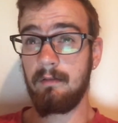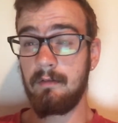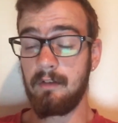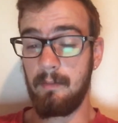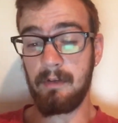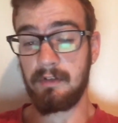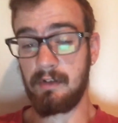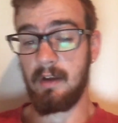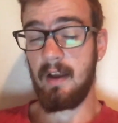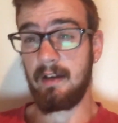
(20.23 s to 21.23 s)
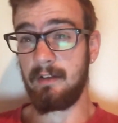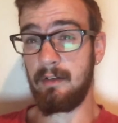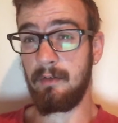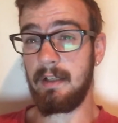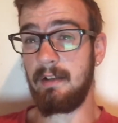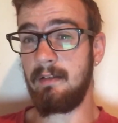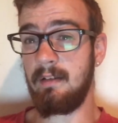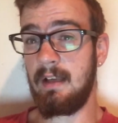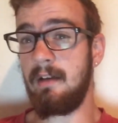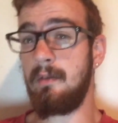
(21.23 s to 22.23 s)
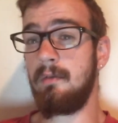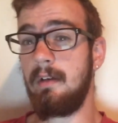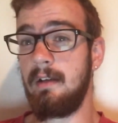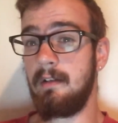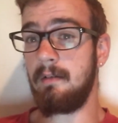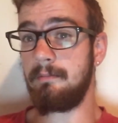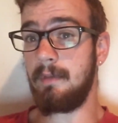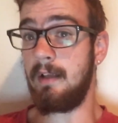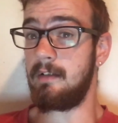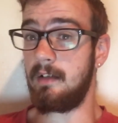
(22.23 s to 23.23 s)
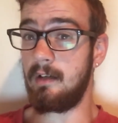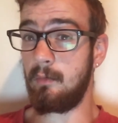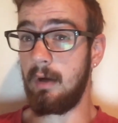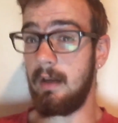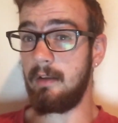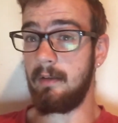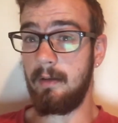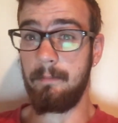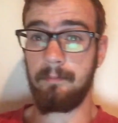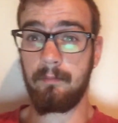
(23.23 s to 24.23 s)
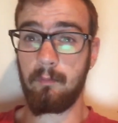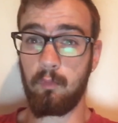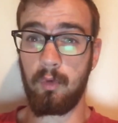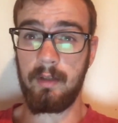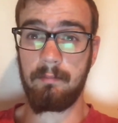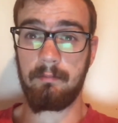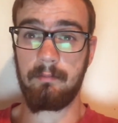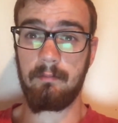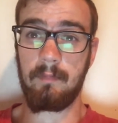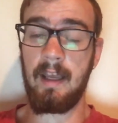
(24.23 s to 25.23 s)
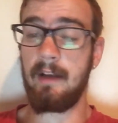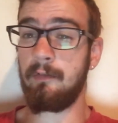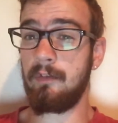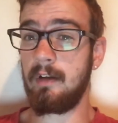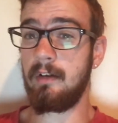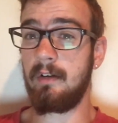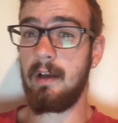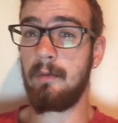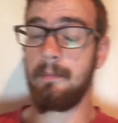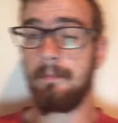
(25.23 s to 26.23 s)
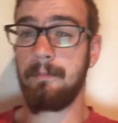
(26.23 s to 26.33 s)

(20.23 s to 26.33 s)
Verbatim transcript: So I'm going to show y'all how to do it now in a easier way than what I had to figure it out.